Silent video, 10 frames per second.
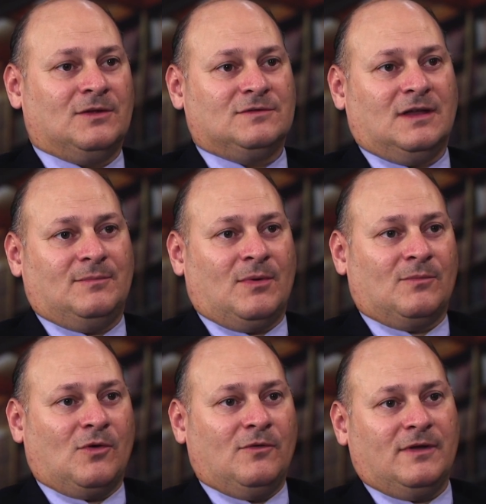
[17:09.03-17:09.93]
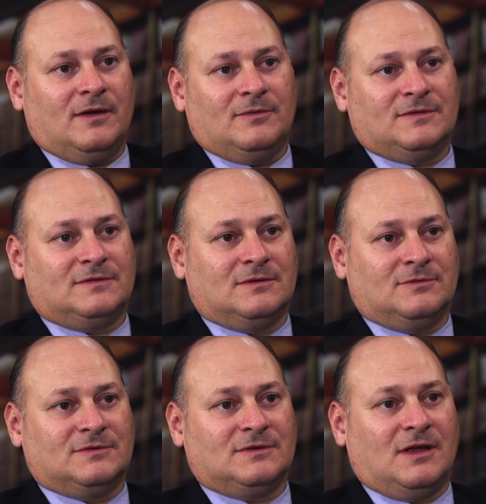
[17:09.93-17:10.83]
And you said that Monrovia there
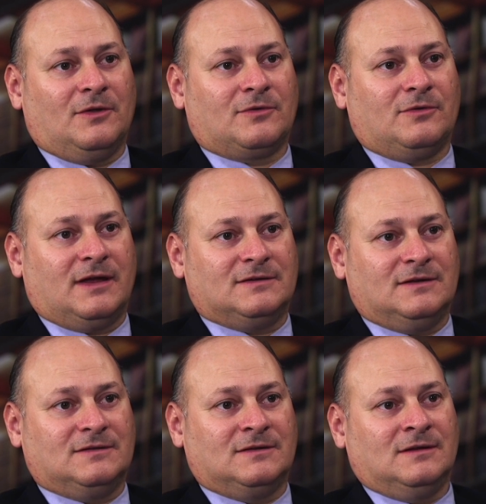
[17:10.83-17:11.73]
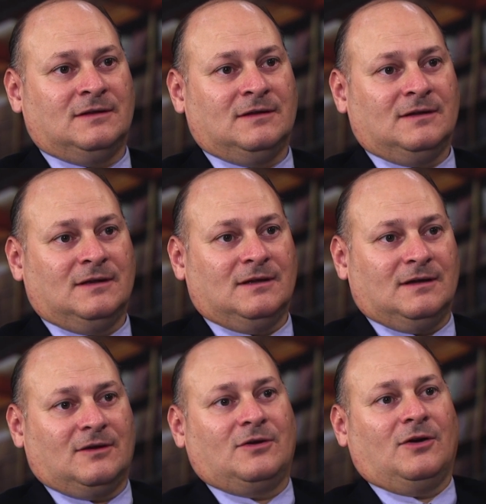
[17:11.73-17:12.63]
was health crises
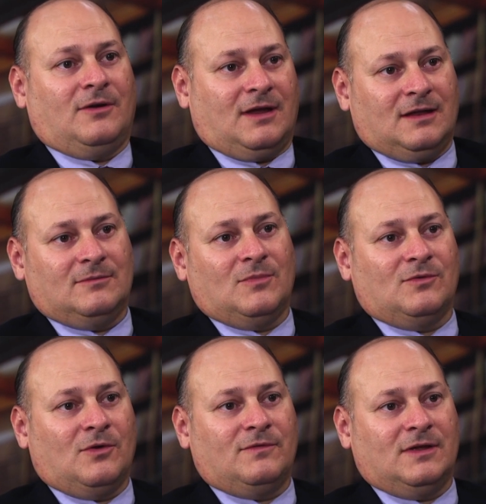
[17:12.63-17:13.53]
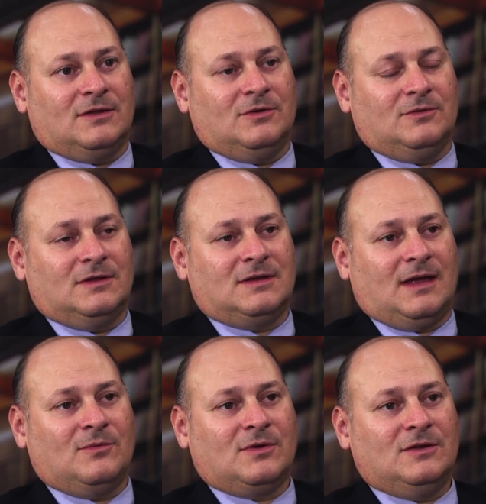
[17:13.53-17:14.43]
occurring in Monrovia too at the time.